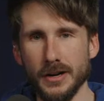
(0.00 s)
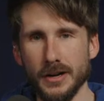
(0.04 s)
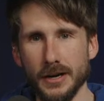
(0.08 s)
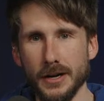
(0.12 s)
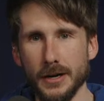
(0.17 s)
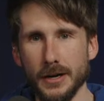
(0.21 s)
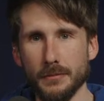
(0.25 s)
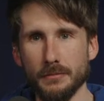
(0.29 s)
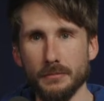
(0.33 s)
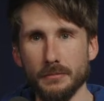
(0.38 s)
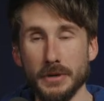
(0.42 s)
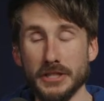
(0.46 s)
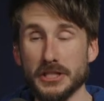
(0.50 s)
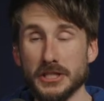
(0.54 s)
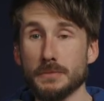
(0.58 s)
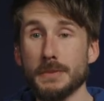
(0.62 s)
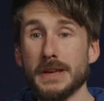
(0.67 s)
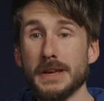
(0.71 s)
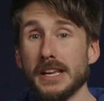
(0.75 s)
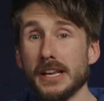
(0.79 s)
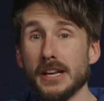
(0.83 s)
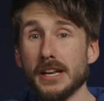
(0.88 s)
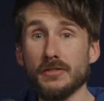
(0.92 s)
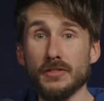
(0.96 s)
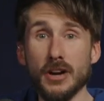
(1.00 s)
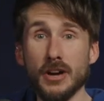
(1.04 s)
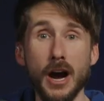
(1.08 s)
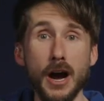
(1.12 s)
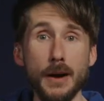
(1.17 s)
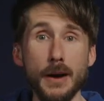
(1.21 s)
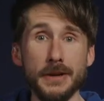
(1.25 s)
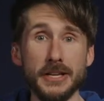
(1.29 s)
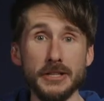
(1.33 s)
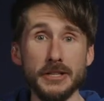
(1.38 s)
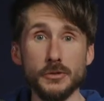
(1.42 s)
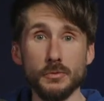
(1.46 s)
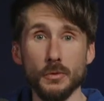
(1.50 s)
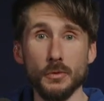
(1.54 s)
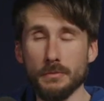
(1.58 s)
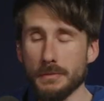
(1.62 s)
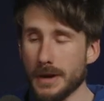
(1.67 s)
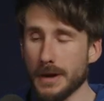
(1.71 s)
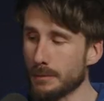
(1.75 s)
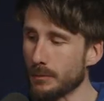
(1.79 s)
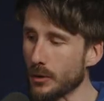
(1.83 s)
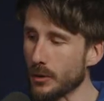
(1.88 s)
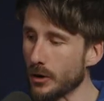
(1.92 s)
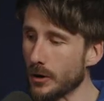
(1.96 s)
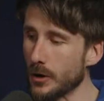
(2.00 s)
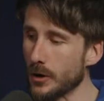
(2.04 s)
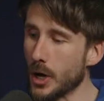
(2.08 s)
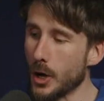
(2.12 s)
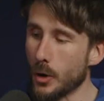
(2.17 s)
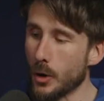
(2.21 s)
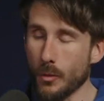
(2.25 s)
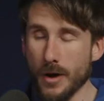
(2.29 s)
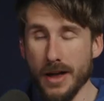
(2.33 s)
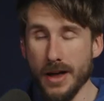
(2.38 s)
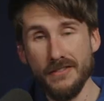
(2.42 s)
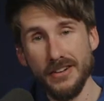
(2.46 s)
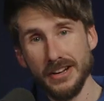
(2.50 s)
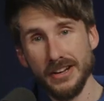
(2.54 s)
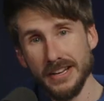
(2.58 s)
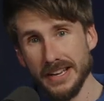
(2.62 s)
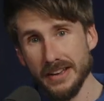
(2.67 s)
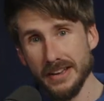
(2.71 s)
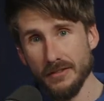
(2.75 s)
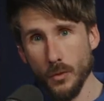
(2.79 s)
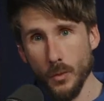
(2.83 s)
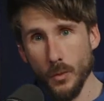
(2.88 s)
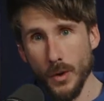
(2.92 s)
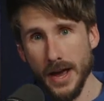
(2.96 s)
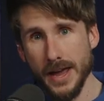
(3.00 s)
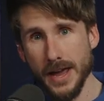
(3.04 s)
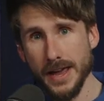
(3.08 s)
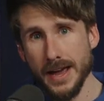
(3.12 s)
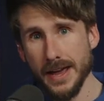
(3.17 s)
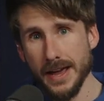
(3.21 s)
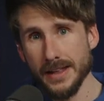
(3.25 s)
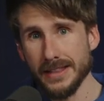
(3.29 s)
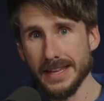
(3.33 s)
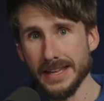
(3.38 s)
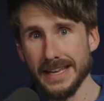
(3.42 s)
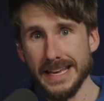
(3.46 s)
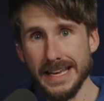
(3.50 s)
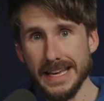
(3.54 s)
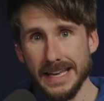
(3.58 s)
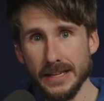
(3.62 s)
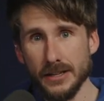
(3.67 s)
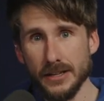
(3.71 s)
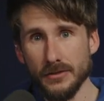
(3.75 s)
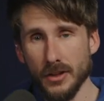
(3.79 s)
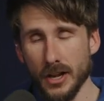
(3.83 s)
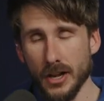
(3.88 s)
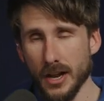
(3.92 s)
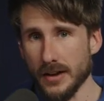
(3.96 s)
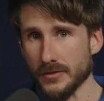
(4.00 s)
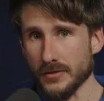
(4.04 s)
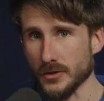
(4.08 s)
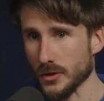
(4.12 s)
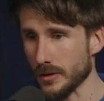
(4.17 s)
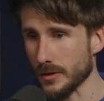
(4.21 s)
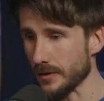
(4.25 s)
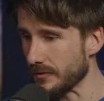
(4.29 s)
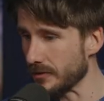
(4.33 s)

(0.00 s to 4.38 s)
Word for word: Um, but speaking of comments, remember we have a giveaway at the end of the live stream.